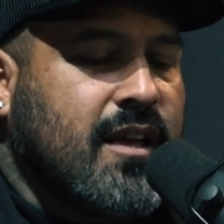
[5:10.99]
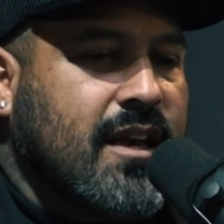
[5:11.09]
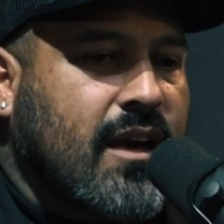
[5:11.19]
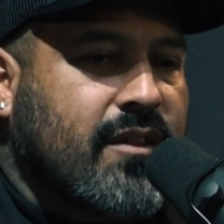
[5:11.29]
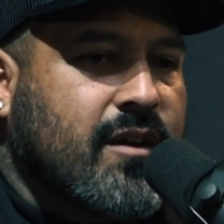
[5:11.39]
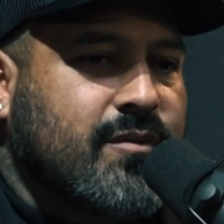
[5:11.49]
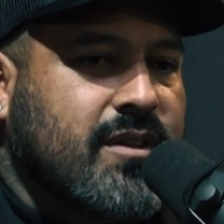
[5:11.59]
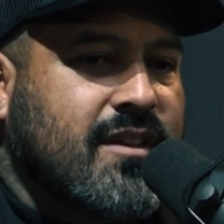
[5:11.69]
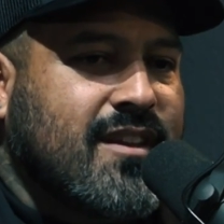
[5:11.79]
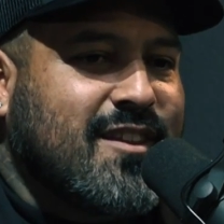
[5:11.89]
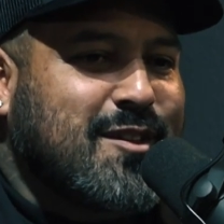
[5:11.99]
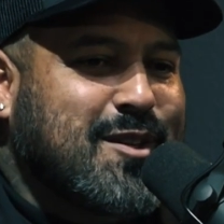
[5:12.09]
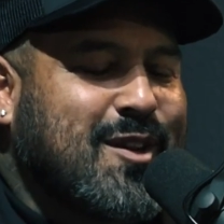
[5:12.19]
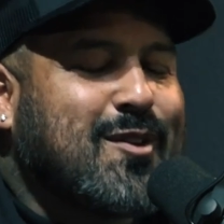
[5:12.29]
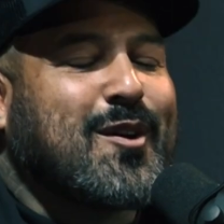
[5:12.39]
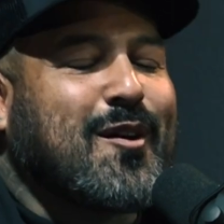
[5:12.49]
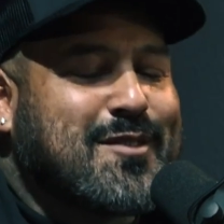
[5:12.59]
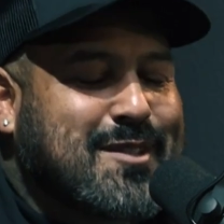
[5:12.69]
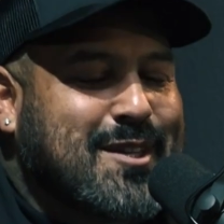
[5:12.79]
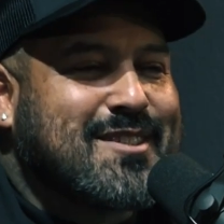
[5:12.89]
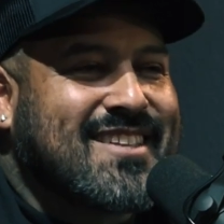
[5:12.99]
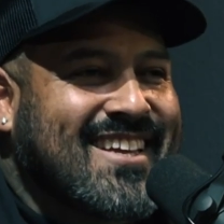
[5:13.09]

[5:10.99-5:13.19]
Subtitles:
and how that comes in, and then to hear the conversation,